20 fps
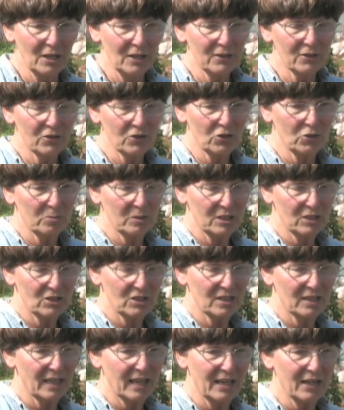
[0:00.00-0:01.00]
so much
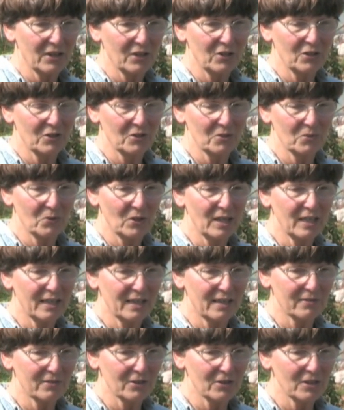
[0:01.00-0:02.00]
kale or
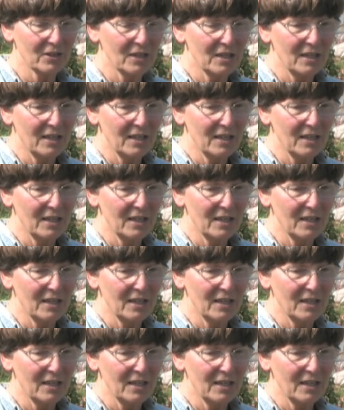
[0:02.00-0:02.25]
whatever,